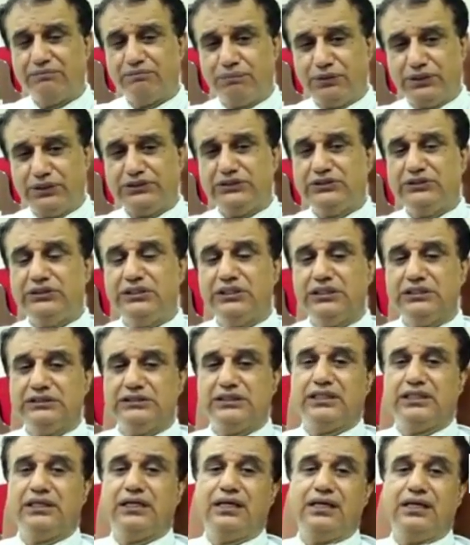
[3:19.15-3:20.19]
plus
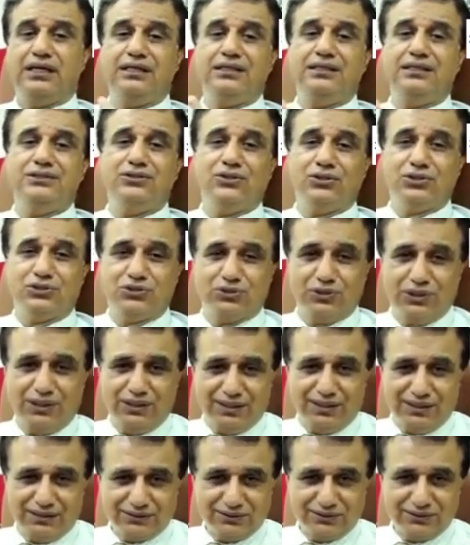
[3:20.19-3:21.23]
the gland is also
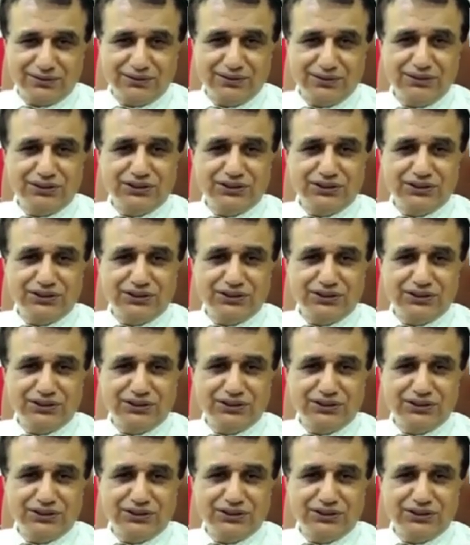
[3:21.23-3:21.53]
enlarged.